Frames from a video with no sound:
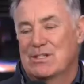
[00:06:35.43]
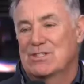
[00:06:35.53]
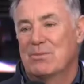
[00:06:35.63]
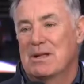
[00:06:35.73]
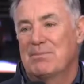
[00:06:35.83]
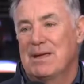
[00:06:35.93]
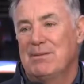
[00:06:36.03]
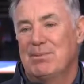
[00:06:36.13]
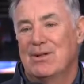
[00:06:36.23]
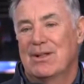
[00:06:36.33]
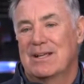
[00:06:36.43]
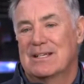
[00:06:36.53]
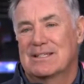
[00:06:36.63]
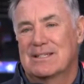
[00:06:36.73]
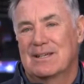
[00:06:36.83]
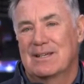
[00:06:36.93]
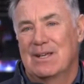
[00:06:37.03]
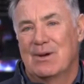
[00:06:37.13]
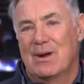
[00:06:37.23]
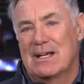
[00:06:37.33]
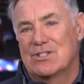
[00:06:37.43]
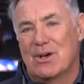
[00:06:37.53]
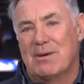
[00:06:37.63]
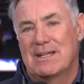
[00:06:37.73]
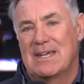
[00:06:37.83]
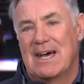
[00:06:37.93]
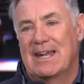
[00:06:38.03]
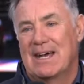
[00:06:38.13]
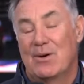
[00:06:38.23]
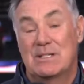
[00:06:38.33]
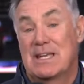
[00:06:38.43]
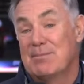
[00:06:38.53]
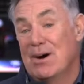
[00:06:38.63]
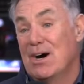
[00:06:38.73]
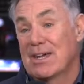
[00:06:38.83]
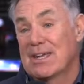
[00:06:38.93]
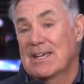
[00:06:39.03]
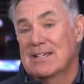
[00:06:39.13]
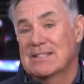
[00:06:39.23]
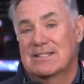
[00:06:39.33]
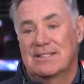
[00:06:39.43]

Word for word: with so many people is, uh, you know, when I saw my dad, I always gave him a hug and a kiss.